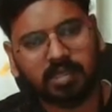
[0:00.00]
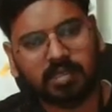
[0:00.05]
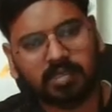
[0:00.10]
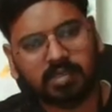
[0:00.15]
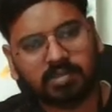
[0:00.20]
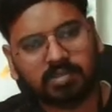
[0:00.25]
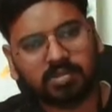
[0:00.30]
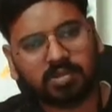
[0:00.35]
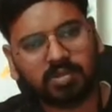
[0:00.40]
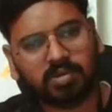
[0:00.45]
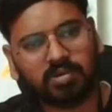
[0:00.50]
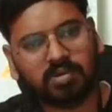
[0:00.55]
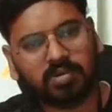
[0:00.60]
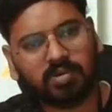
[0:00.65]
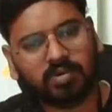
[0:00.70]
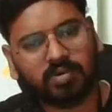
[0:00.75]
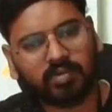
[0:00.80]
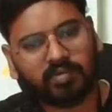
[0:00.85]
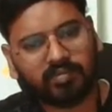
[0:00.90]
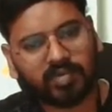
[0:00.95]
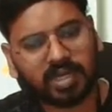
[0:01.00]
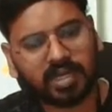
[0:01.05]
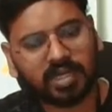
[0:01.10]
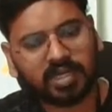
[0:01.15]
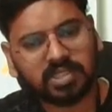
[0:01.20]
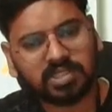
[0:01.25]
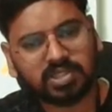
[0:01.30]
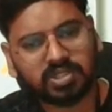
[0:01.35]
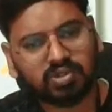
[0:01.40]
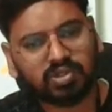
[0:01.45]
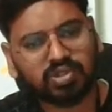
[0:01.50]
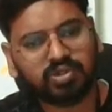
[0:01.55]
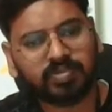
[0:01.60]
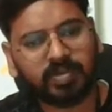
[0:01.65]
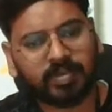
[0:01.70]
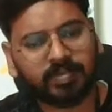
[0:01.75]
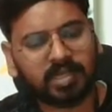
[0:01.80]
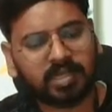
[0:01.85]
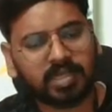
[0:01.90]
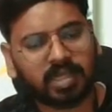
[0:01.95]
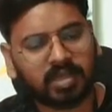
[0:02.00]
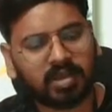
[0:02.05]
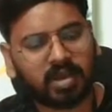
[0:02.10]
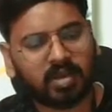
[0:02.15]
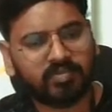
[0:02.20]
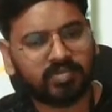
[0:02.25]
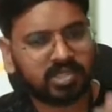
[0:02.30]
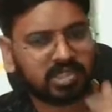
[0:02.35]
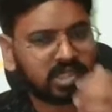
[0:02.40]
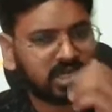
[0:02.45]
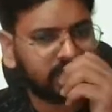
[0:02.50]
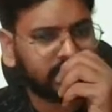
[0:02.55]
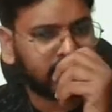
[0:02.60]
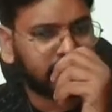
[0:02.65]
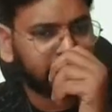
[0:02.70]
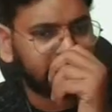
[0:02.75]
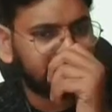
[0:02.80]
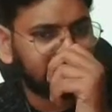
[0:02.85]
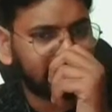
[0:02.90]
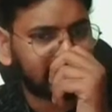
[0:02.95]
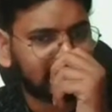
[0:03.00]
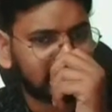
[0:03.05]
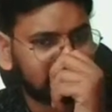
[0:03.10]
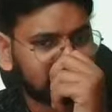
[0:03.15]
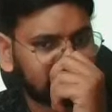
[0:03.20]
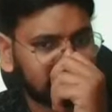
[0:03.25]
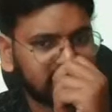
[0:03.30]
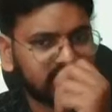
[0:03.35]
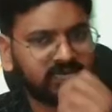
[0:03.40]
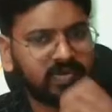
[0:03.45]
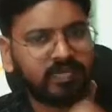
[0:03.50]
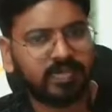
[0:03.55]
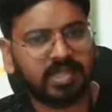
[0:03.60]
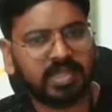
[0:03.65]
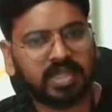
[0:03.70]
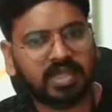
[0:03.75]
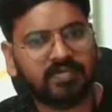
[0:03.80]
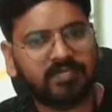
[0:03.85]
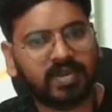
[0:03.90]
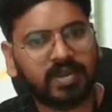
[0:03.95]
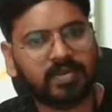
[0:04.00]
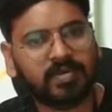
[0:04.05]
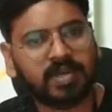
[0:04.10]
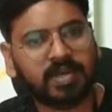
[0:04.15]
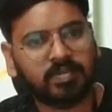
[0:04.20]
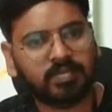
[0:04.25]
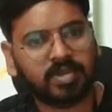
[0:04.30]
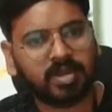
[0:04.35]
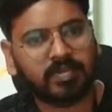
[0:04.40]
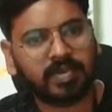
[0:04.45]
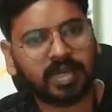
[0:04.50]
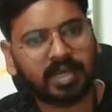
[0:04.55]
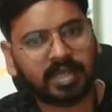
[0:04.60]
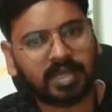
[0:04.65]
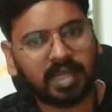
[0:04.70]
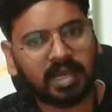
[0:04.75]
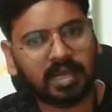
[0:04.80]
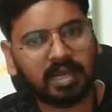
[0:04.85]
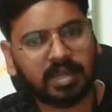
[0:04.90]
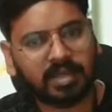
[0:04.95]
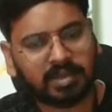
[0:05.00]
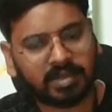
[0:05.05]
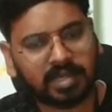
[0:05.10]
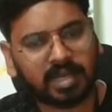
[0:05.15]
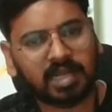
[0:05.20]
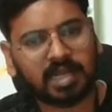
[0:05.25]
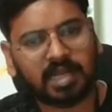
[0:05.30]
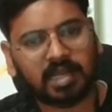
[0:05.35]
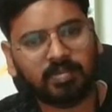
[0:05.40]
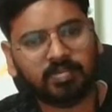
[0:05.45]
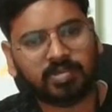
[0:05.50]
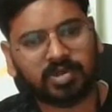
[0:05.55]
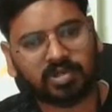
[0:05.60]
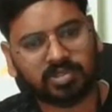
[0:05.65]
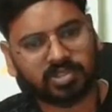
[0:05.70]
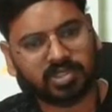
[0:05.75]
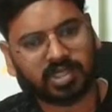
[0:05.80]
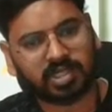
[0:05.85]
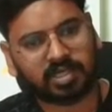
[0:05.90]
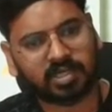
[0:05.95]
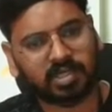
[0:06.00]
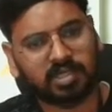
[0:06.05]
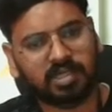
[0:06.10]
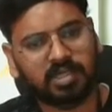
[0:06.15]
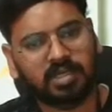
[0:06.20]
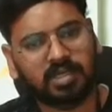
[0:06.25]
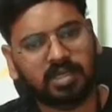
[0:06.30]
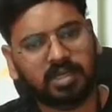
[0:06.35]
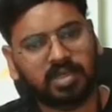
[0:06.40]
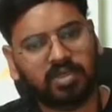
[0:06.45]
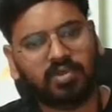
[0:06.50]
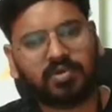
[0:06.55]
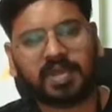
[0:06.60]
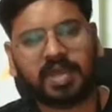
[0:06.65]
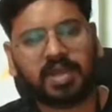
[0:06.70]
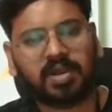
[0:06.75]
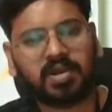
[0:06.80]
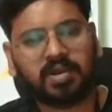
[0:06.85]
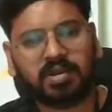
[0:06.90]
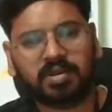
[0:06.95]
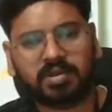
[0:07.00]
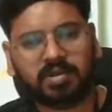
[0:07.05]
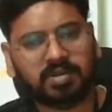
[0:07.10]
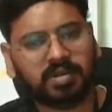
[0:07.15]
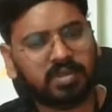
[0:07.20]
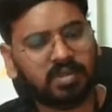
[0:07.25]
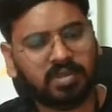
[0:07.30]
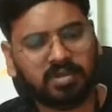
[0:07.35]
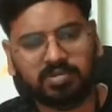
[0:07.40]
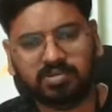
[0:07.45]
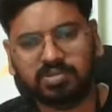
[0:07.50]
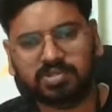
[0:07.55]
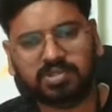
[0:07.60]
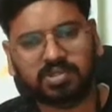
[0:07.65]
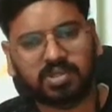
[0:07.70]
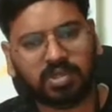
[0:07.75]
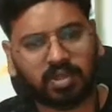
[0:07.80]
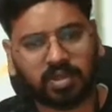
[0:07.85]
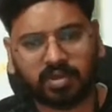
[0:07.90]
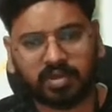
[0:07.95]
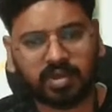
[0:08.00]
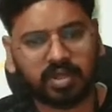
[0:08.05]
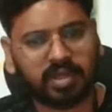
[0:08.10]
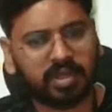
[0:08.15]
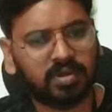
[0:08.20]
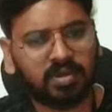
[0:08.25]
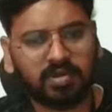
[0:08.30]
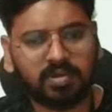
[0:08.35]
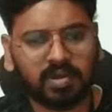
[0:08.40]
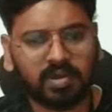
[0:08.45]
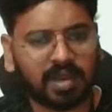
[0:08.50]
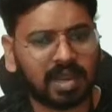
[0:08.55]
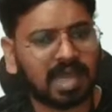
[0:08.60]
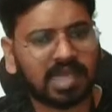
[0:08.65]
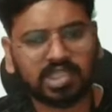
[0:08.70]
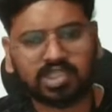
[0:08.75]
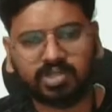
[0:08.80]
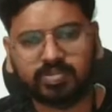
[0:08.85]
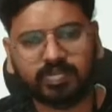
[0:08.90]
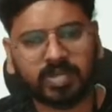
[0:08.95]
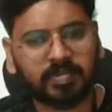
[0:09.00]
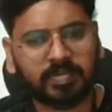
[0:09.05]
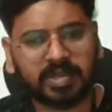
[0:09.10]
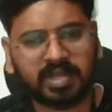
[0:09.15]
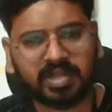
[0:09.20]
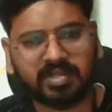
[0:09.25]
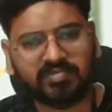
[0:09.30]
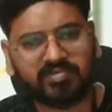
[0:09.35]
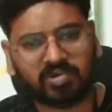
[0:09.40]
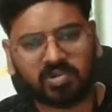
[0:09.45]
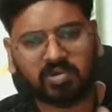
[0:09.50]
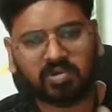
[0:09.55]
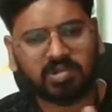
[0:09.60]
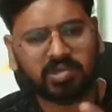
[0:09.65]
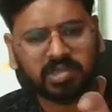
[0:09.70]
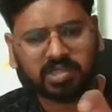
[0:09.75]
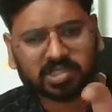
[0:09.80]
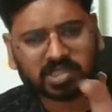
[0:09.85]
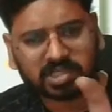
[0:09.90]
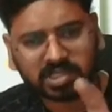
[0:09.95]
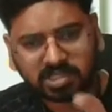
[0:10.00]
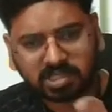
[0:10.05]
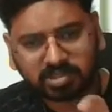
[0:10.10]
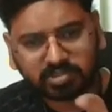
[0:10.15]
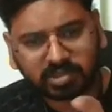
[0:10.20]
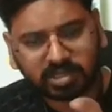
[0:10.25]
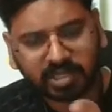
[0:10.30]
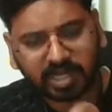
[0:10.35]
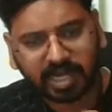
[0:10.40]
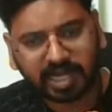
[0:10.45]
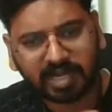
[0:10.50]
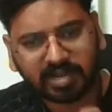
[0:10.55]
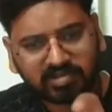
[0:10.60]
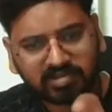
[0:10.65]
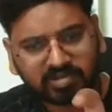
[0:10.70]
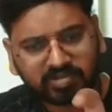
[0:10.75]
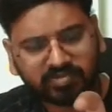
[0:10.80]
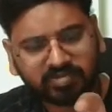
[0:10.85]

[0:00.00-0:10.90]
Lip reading: So when it is huge memory, then obviously memory constraints will be there when you are implementing a real-time project. You cannot use large memory for all this kind of